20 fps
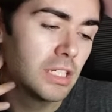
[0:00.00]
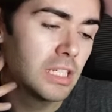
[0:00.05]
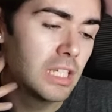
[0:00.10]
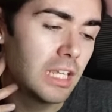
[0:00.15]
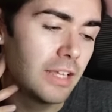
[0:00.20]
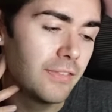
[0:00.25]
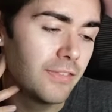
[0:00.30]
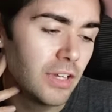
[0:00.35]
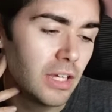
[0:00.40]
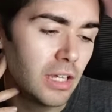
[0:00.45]

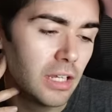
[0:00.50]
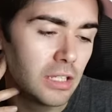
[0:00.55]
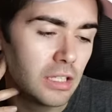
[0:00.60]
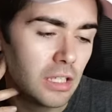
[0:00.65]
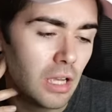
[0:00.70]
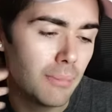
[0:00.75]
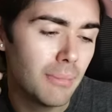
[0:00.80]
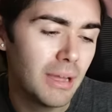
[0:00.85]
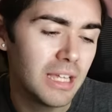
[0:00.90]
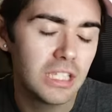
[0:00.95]

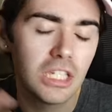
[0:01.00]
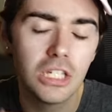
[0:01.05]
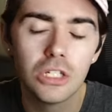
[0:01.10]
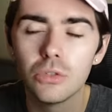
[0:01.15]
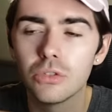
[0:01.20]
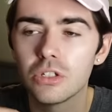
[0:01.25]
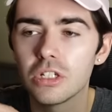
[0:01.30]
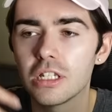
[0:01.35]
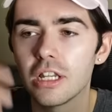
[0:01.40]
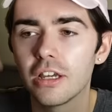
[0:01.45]
deliver a
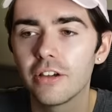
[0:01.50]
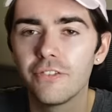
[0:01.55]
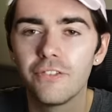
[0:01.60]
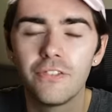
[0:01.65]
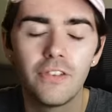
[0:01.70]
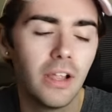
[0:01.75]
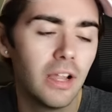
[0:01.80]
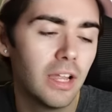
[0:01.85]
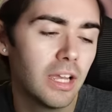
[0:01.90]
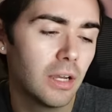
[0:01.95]
message or just, like,
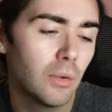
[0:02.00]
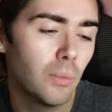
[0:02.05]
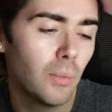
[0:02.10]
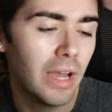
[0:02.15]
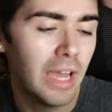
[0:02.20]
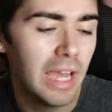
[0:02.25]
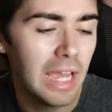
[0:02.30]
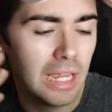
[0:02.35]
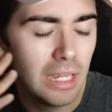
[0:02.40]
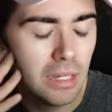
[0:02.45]
flying
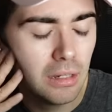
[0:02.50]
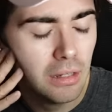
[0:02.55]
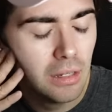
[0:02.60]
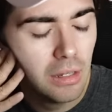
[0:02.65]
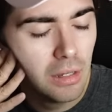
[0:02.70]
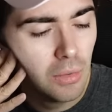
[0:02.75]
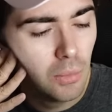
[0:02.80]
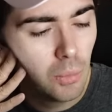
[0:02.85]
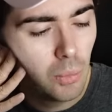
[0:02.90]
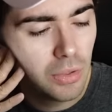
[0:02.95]
away
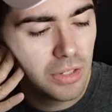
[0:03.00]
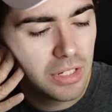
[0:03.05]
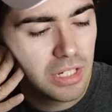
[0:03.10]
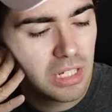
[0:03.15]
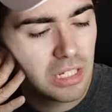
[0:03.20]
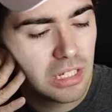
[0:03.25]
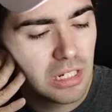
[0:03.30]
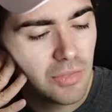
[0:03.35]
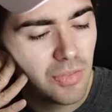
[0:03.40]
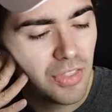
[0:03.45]

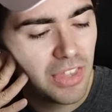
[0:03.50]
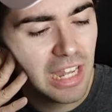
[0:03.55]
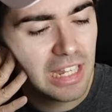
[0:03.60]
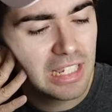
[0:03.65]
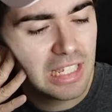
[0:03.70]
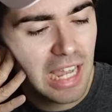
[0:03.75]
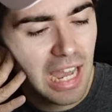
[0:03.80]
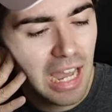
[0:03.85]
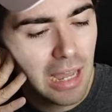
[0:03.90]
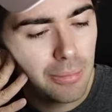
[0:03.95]
once
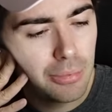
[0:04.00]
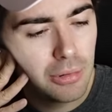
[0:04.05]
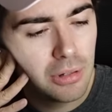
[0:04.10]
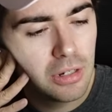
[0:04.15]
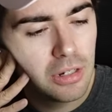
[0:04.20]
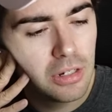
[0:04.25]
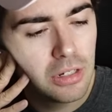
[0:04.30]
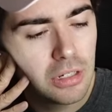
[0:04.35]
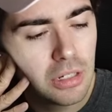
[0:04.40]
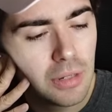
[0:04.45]
that's
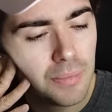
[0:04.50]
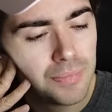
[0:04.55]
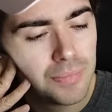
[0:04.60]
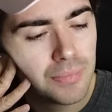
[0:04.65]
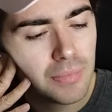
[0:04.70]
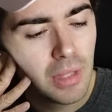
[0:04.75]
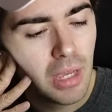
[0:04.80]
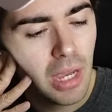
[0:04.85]
happened.